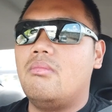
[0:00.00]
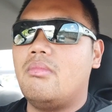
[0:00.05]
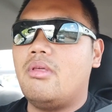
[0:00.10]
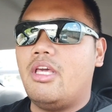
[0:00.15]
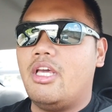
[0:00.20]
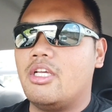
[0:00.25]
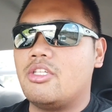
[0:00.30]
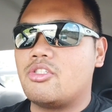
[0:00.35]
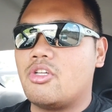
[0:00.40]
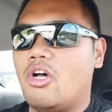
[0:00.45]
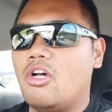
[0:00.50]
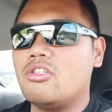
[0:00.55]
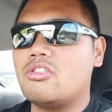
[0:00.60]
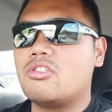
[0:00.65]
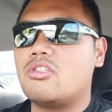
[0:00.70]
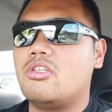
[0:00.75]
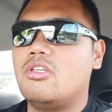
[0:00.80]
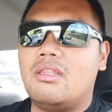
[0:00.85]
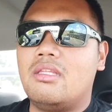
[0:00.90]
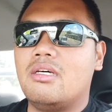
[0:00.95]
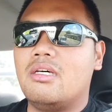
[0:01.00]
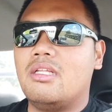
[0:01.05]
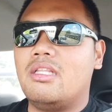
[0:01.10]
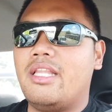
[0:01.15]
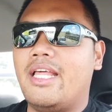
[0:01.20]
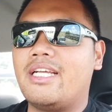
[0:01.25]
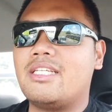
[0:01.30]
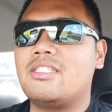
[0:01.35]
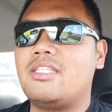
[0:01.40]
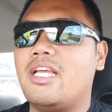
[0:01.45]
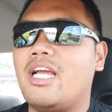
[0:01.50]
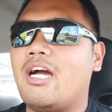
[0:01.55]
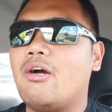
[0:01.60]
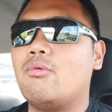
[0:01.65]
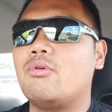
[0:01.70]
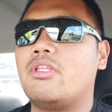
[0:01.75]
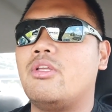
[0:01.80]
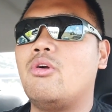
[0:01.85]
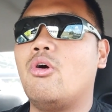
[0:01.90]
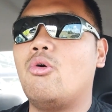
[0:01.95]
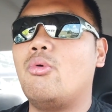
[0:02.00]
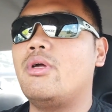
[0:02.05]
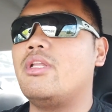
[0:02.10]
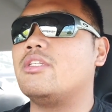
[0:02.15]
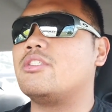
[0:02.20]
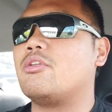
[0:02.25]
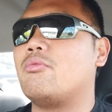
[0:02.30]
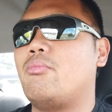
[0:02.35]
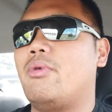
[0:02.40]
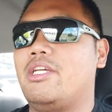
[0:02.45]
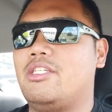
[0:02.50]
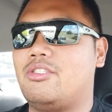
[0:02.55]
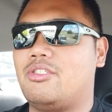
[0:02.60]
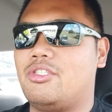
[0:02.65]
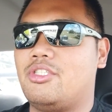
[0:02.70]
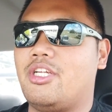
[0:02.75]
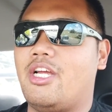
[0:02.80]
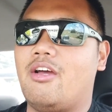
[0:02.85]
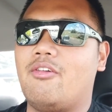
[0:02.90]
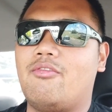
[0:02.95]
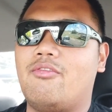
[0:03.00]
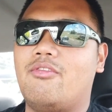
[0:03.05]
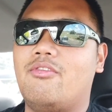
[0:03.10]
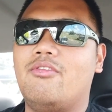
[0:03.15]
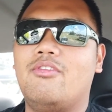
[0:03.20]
exhaust, the next thing I would go with is the Meister shaft,